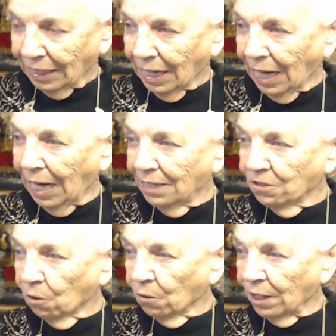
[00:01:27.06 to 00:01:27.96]
I
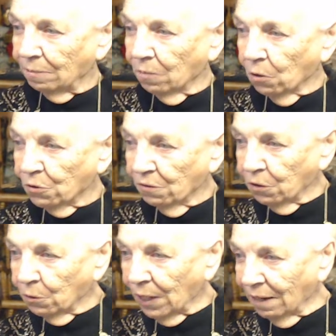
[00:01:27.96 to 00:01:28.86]
know that most of you
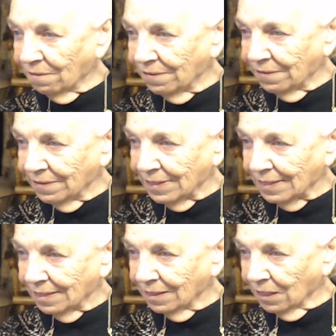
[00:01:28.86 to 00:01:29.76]
have
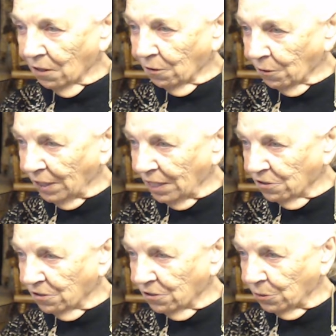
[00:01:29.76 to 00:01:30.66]
other
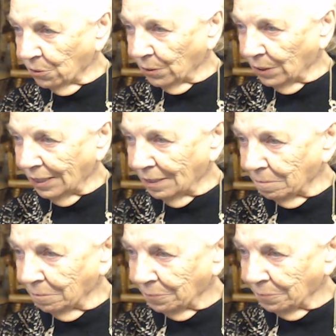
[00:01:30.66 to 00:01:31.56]
things to um,